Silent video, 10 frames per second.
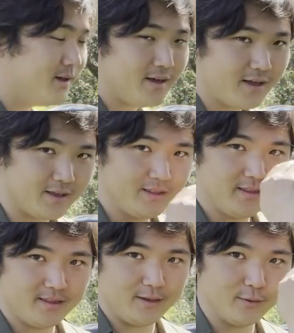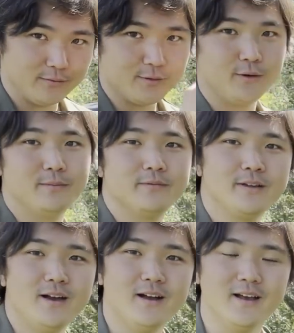I can see over top of
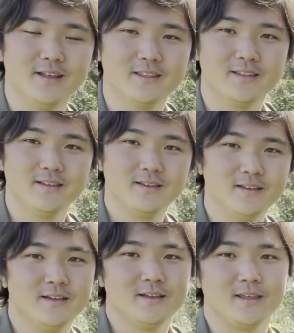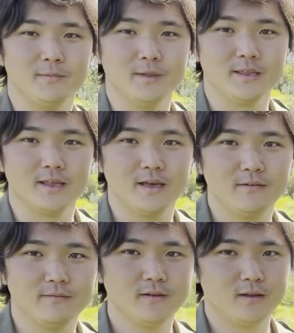cars. Keep me
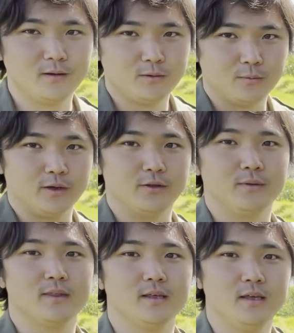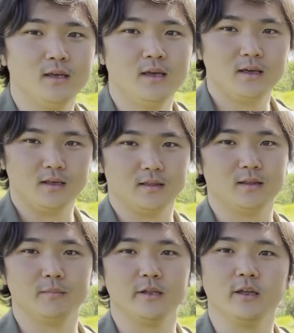safe. What you see is
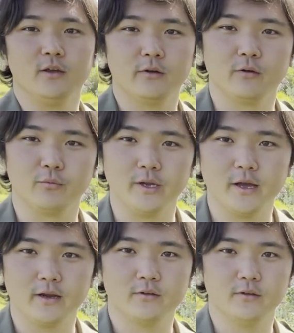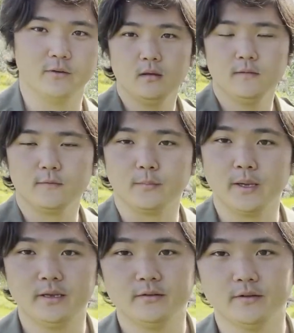something that you can react to. For
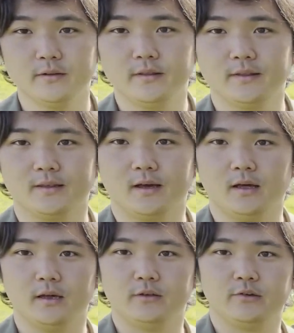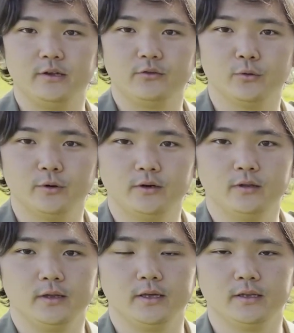maintenance, I change
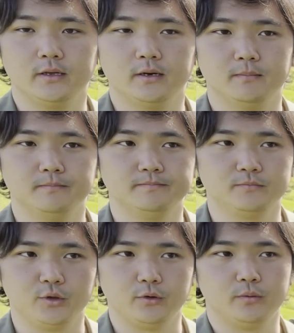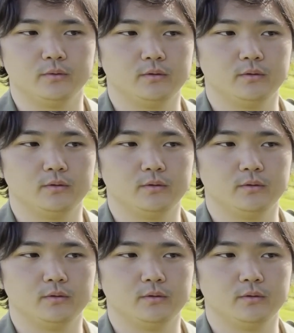oil and new